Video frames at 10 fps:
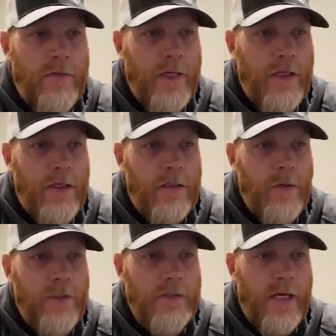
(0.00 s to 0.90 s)
a
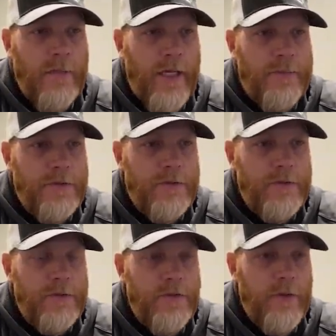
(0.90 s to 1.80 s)
quick time lapse
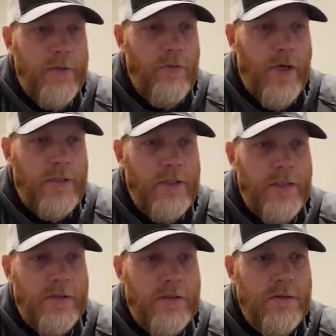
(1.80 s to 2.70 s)
showing the
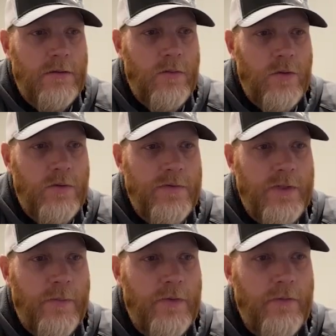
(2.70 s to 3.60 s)
process. Once we've set
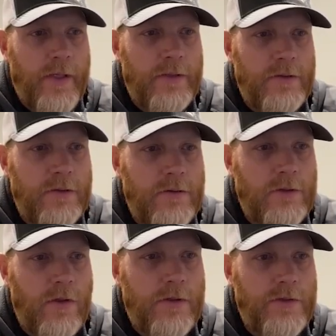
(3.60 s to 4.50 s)
up the rails,
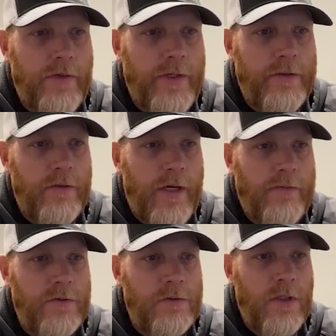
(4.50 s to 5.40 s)
started screeding the
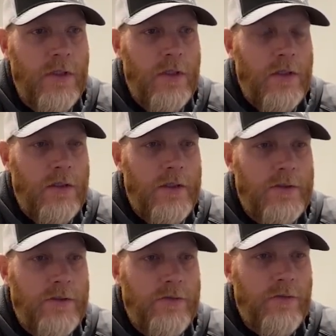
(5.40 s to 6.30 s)
gravel,
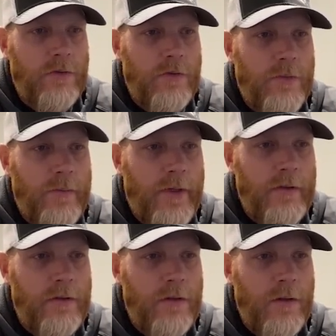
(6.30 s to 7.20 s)
gets us through it a little bit
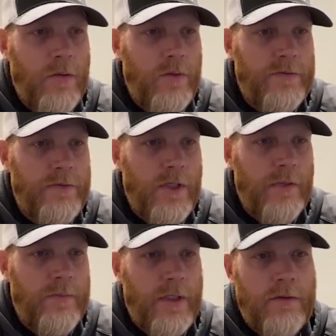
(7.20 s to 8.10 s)
better. We've set
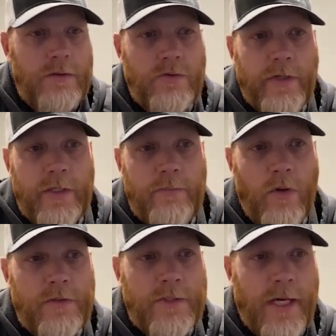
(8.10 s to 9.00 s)
up and screeded
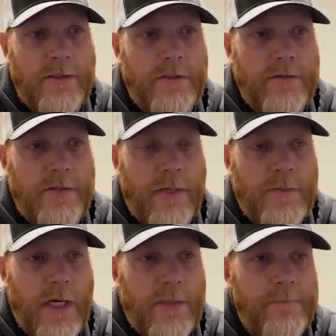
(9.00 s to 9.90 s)
both sides at the same
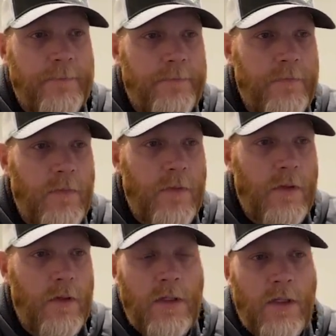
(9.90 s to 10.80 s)
time.
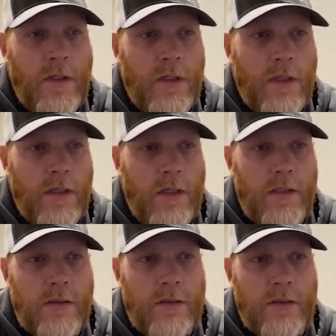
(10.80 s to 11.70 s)

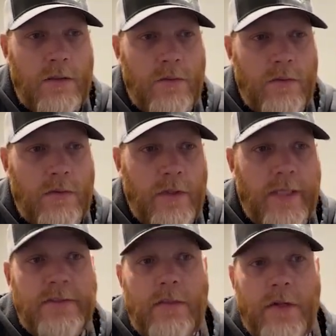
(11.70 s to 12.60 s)
The
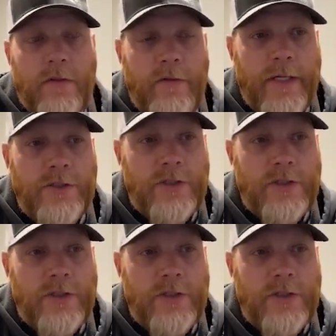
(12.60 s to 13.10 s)
nice thing about 3/8